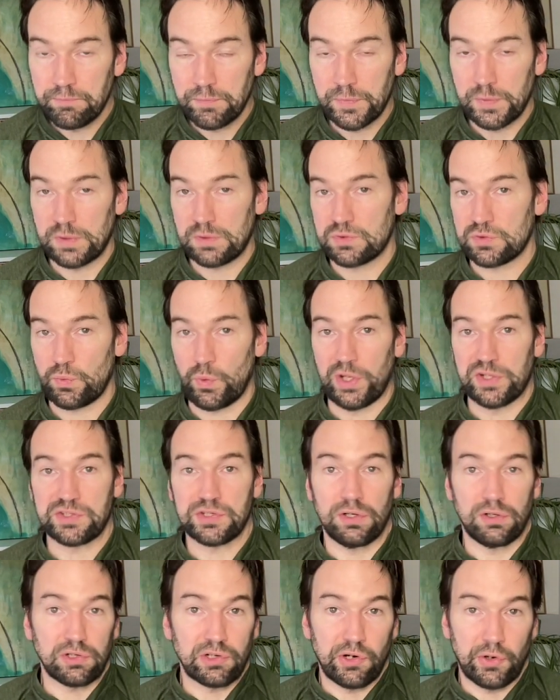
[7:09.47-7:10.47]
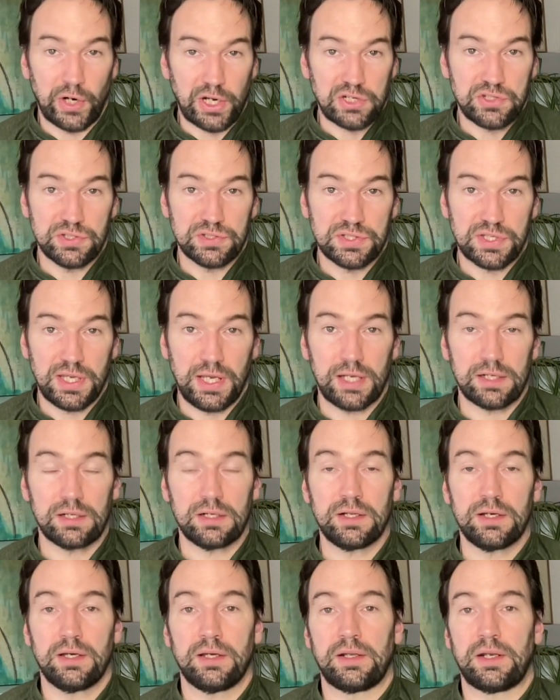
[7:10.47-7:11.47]
That's why it's called Corrections
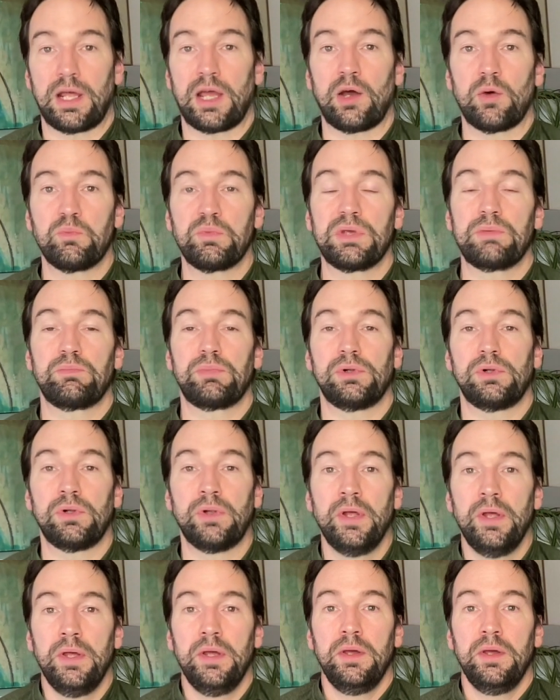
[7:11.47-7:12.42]
Canada, and how people